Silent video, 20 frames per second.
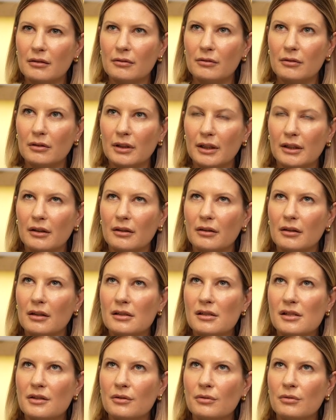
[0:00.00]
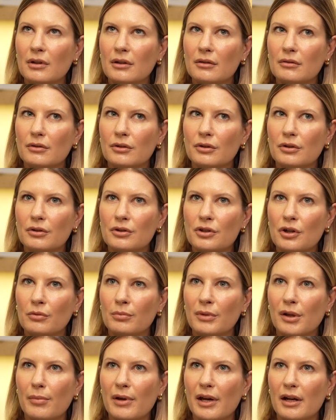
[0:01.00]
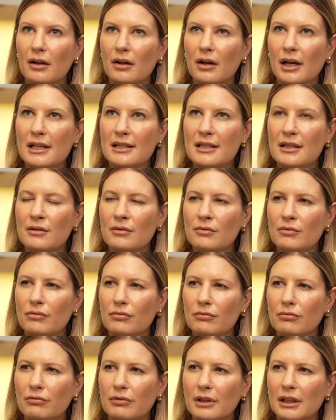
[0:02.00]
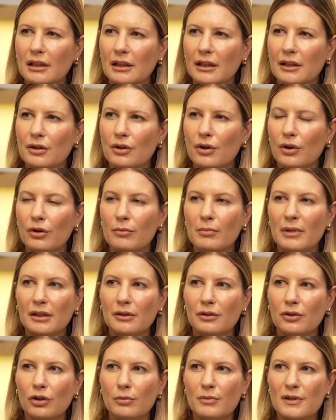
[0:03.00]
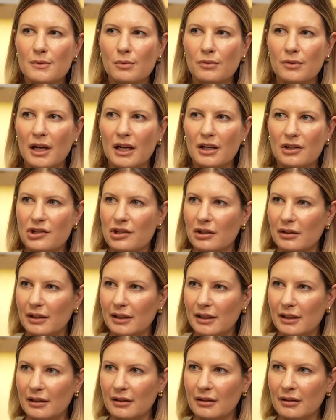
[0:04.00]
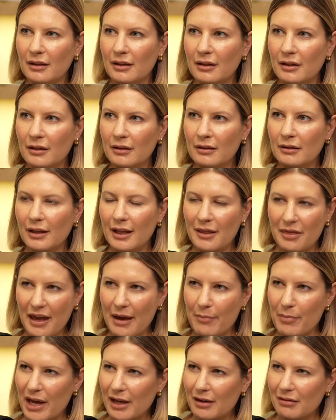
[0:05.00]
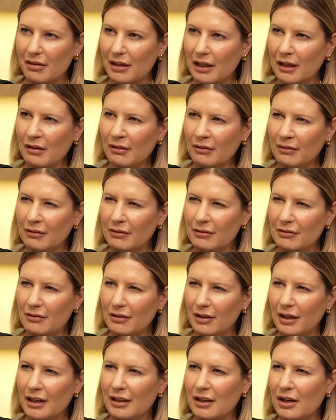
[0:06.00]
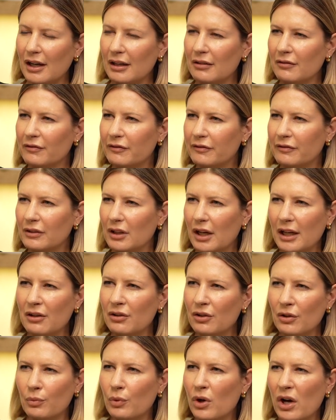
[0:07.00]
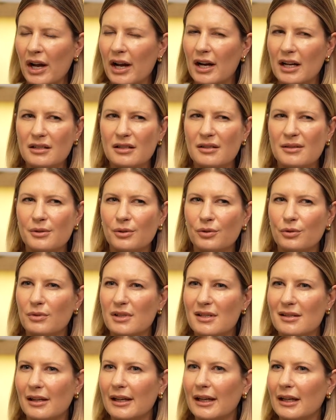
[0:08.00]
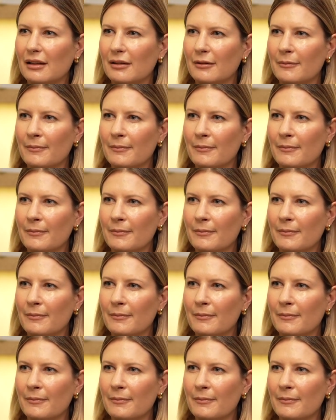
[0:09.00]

like, until you told me about it, I didn't really know melanomas were actually like that bad a thing. I kind of, I don't know why. I just thought it was like